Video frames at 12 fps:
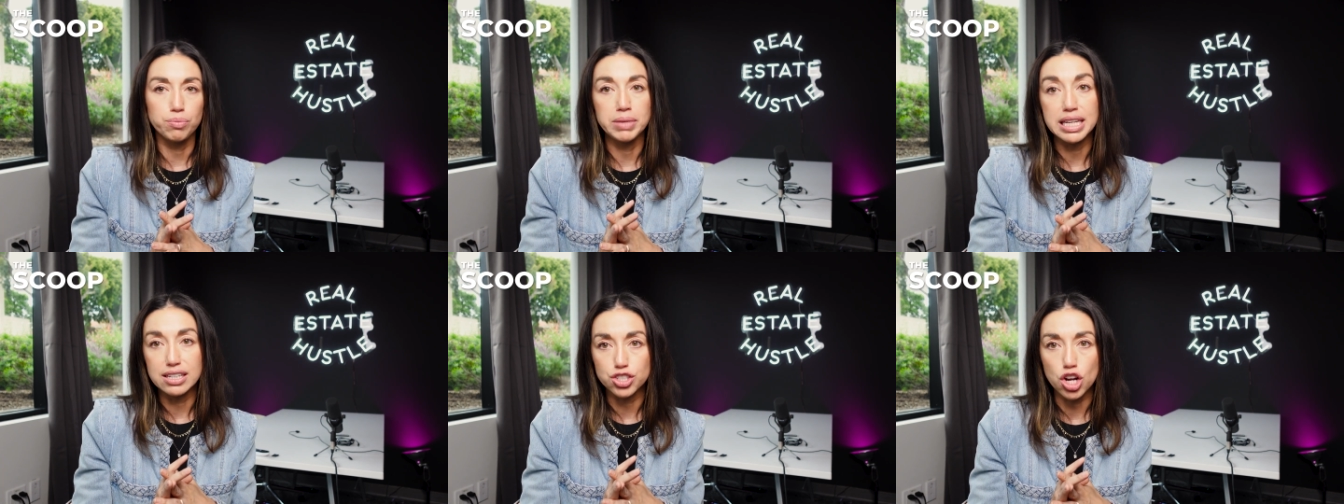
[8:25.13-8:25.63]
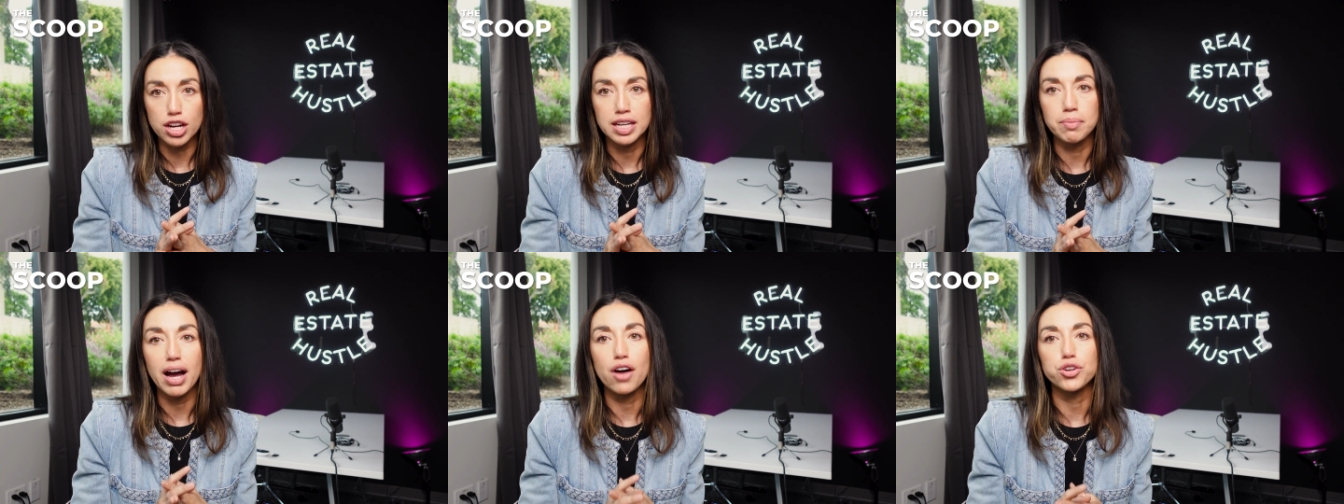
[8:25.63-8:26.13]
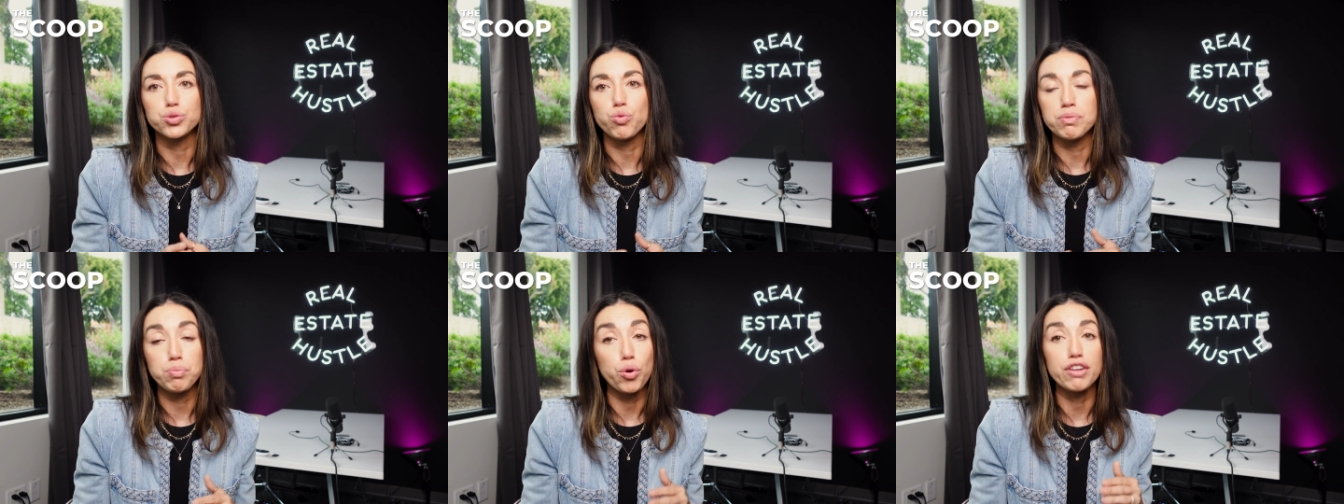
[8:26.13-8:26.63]
media is talking about how there's
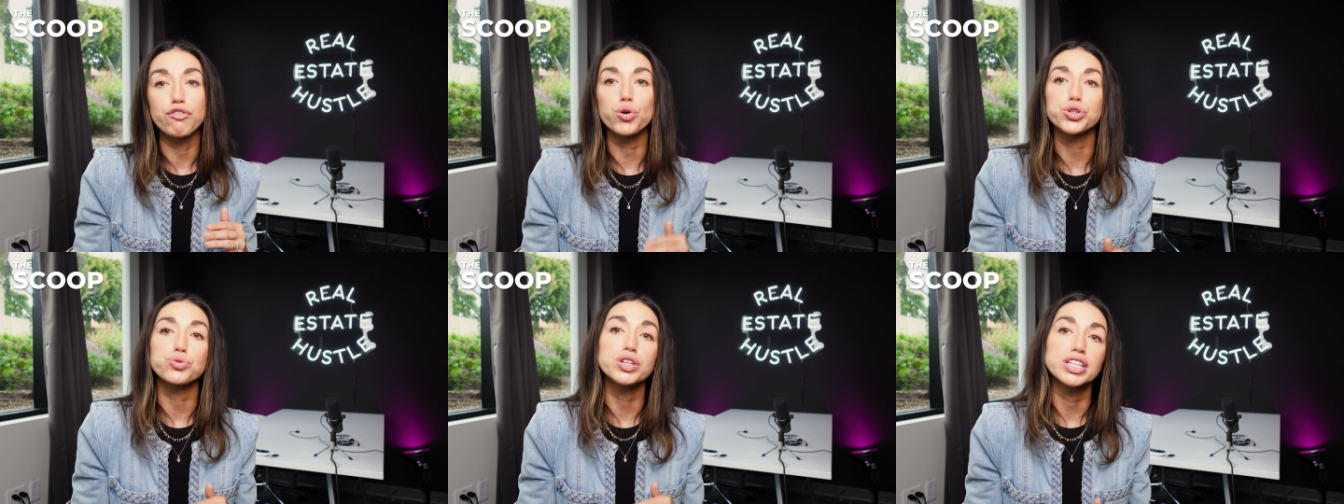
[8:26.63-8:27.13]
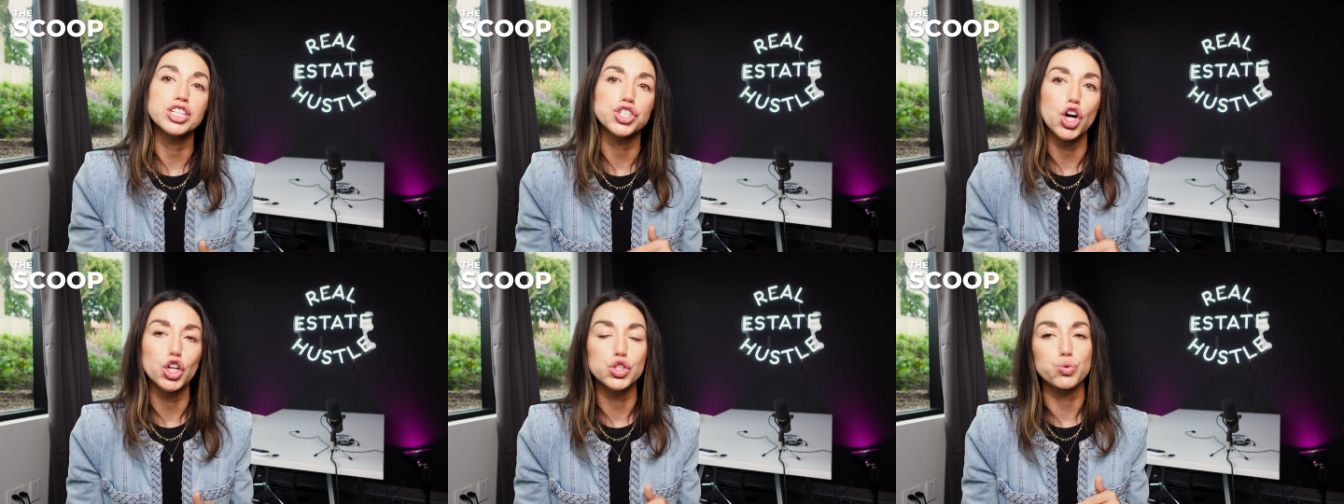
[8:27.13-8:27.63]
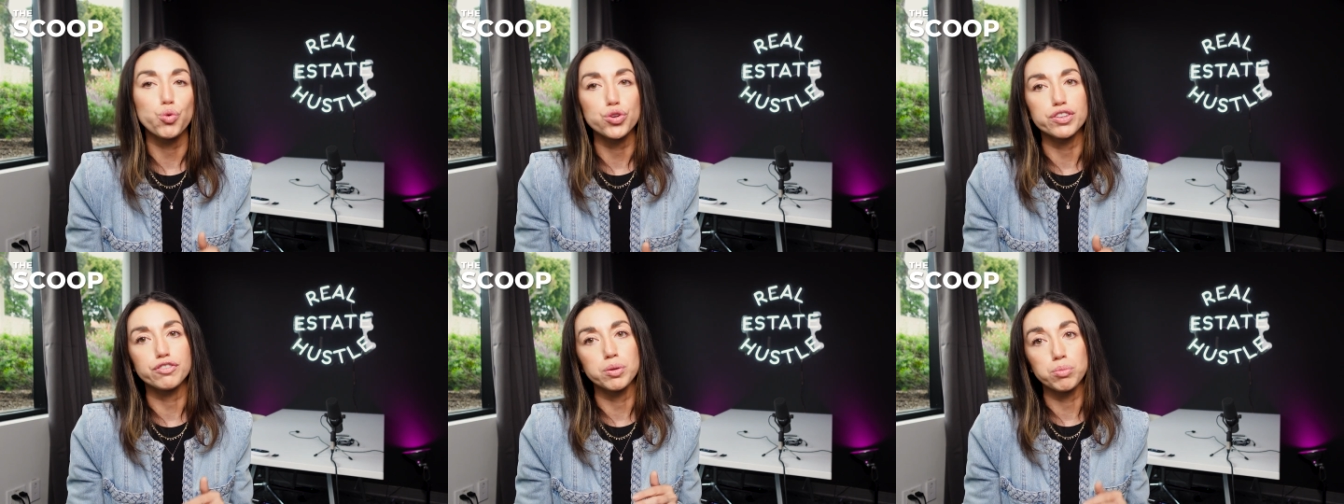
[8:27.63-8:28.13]
$1.4 trillion
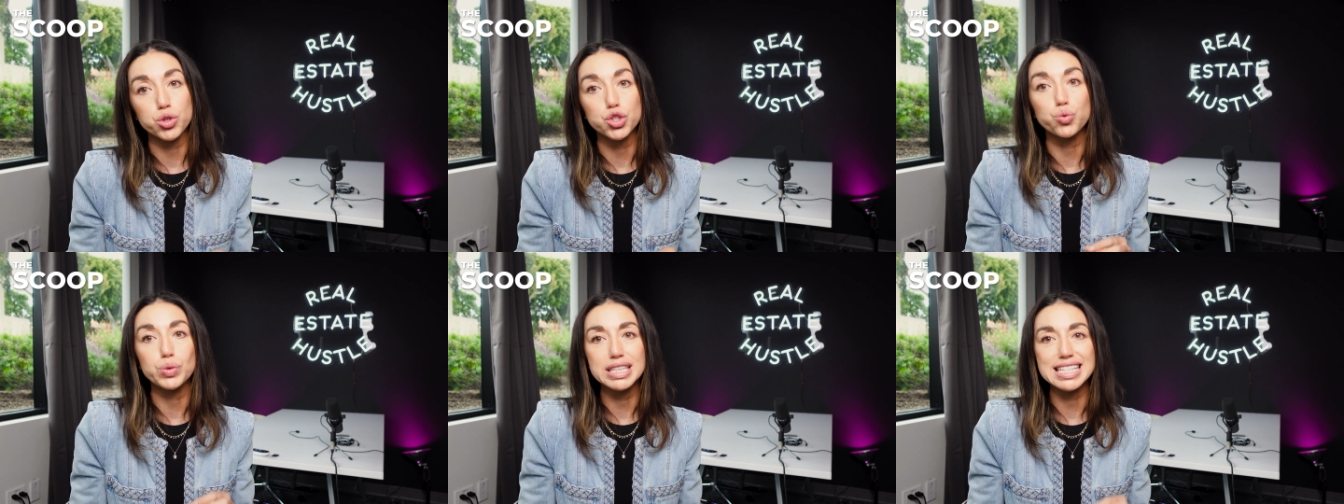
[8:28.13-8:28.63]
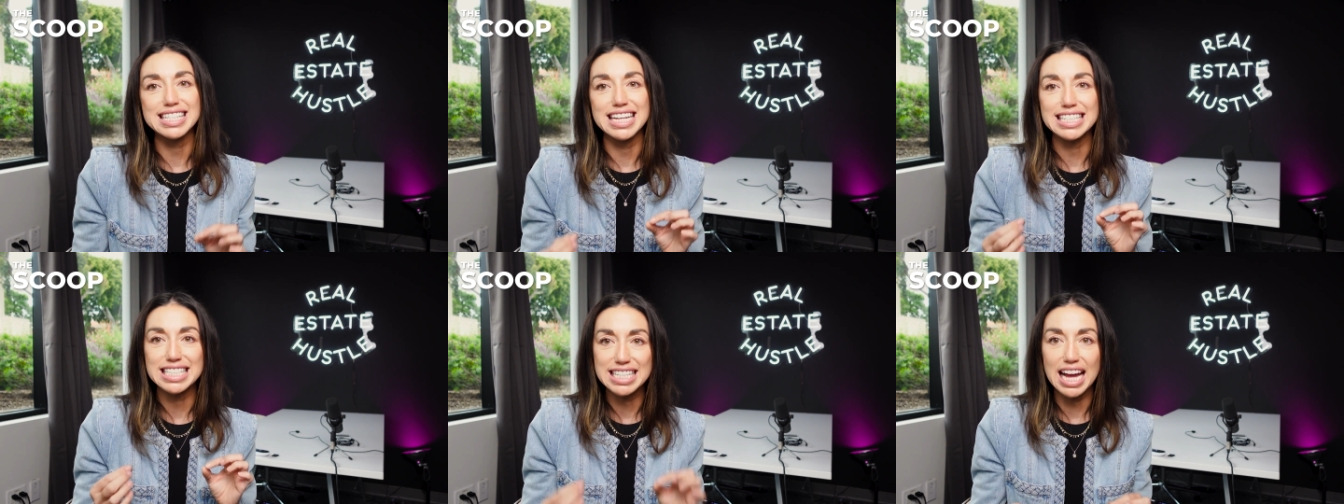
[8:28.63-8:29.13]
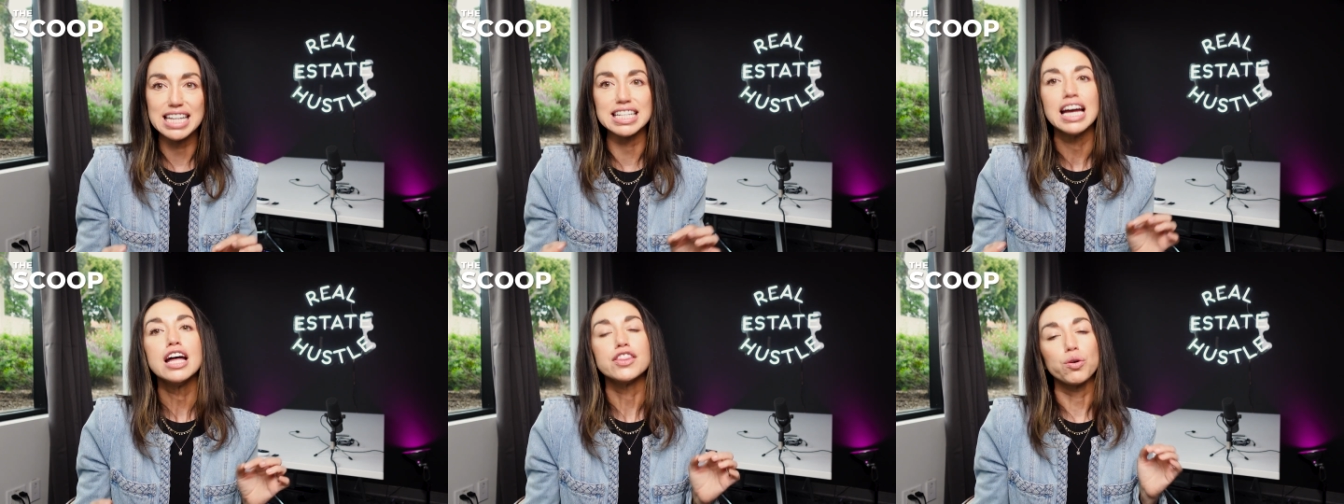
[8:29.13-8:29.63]
worth of commercial real estate debt
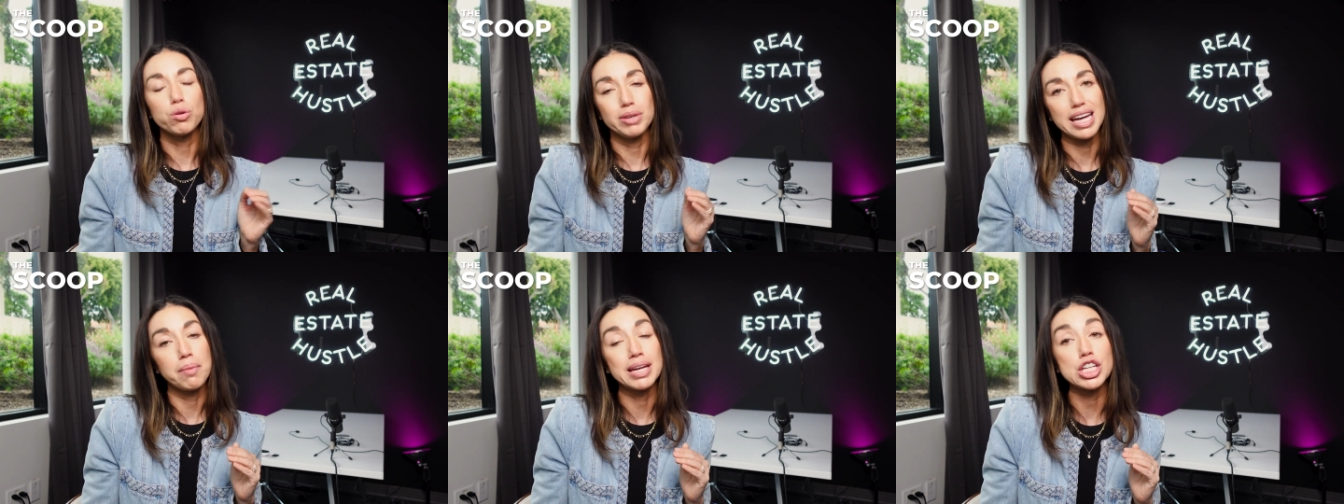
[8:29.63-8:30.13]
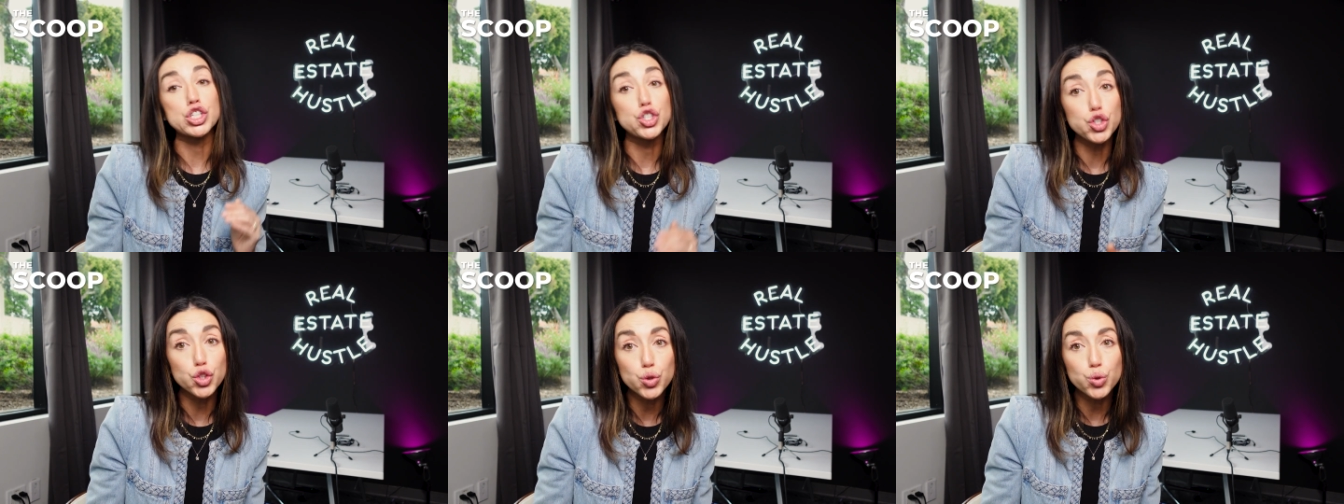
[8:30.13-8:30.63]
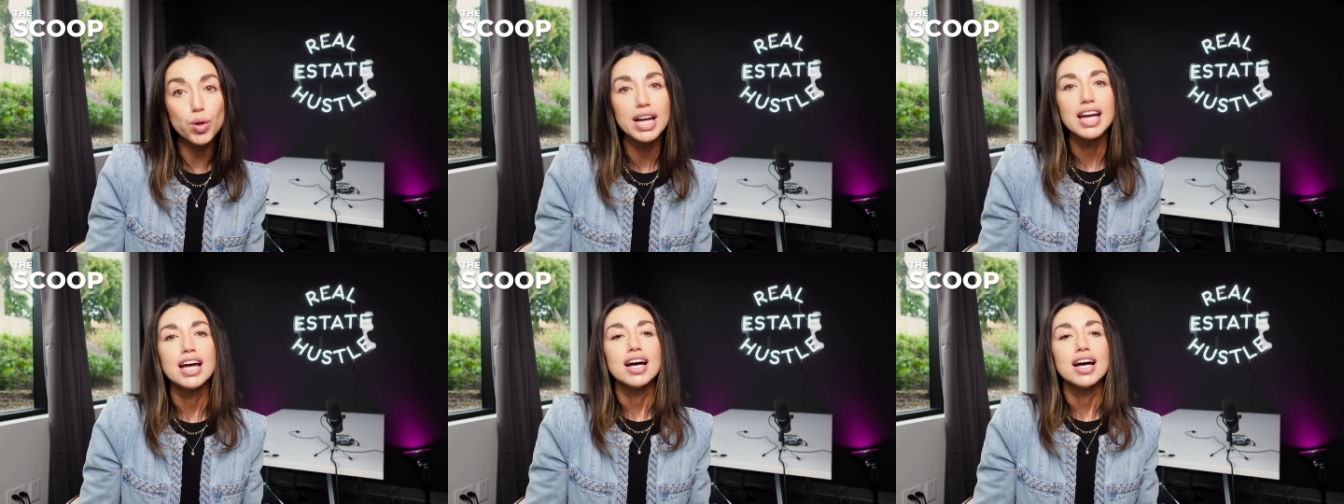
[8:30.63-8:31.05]
that will be coming due